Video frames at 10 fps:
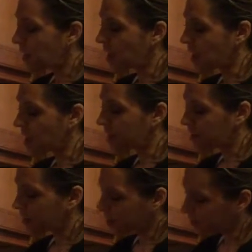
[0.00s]
and
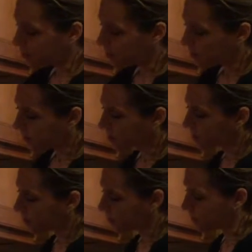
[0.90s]
then
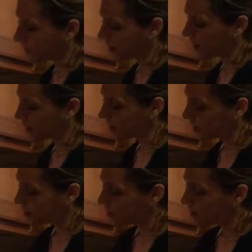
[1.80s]
get in
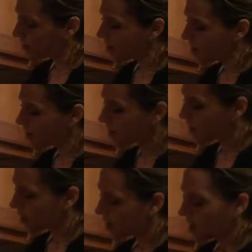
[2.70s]
a little bit
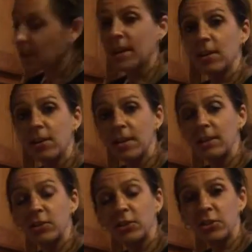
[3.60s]
and get all
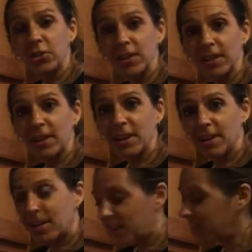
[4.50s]
that ginger in there,
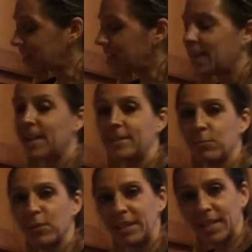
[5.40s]
and that's going to add
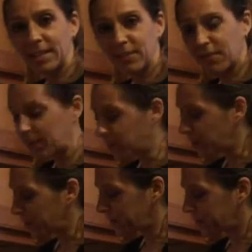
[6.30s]
some really nice flavor.